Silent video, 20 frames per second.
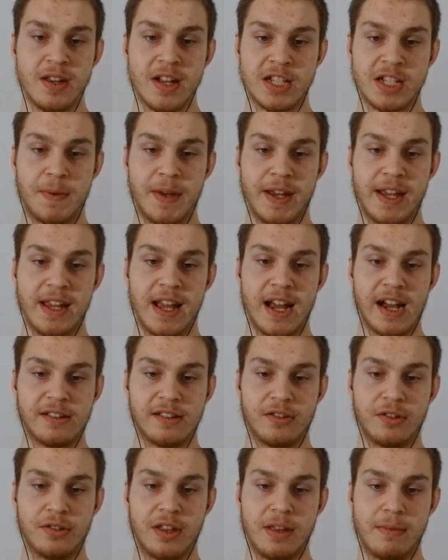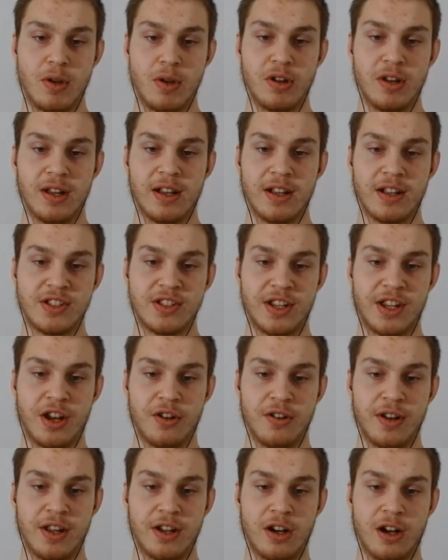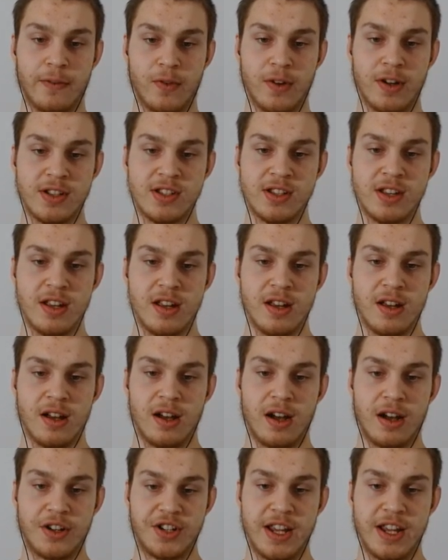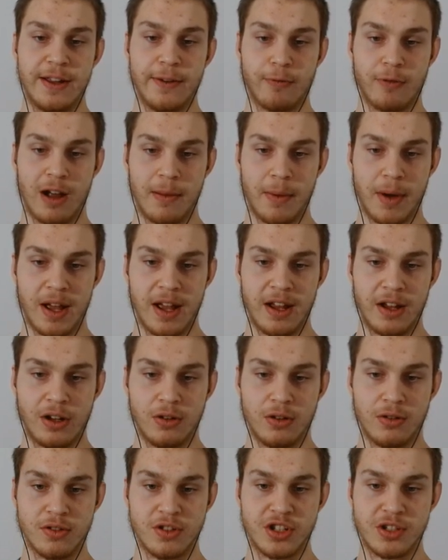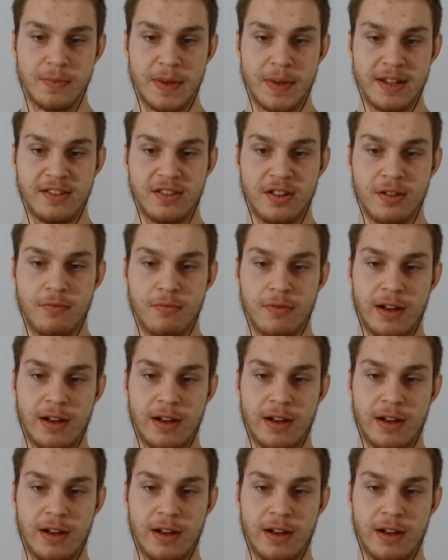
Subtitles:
Speaking to the Munich Security Conference, Chief Rabbi Goldschmidt,